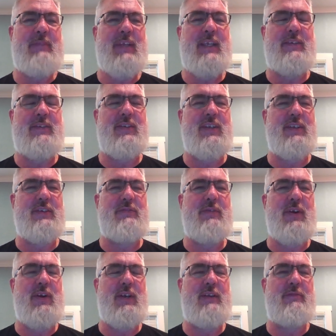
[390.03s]
it's
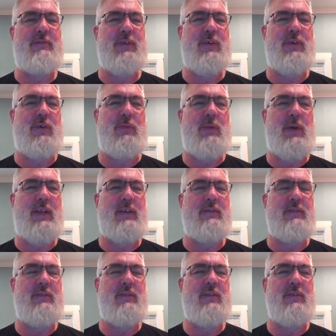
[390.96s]
very difficult
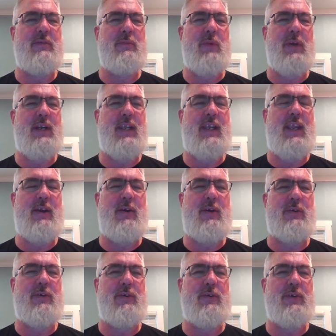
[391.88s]
when a
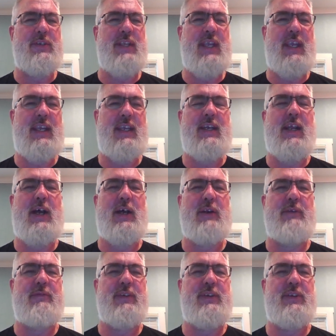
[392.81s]
character is taken out
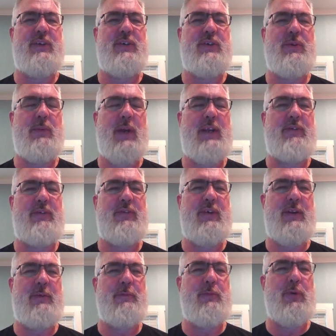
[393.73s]
of a
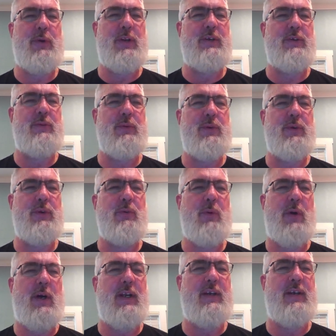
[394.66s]
situation and put into a new
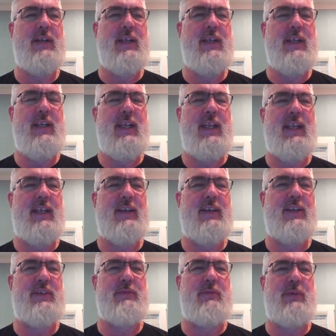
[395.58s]
one and
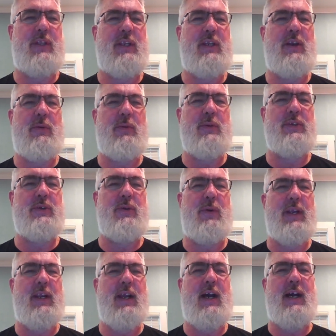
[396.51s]
doesn't really know what's
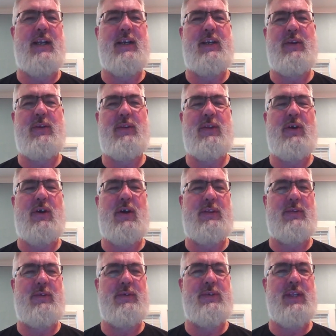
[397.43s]
going on. The
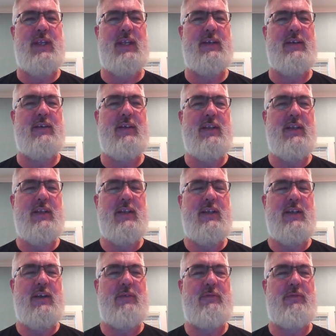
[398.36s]
author's then
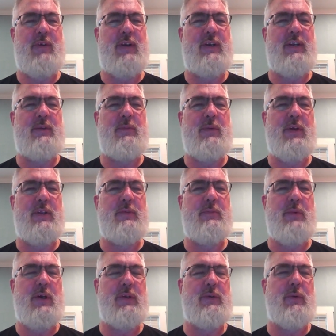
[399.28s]
confronted with,
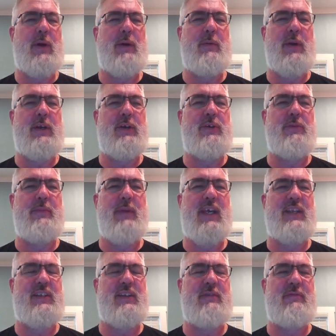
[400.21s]
well, do I want to do
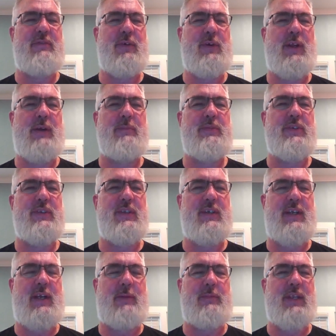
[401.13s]
mass info dumps
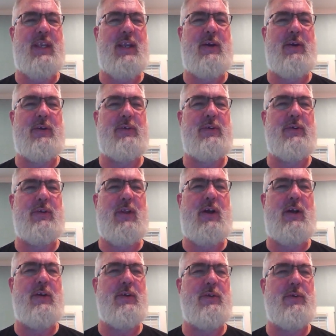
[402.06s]
to help the character
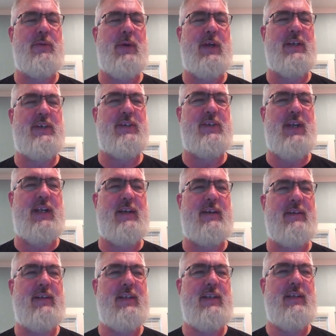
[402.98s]
along, or do I just kind of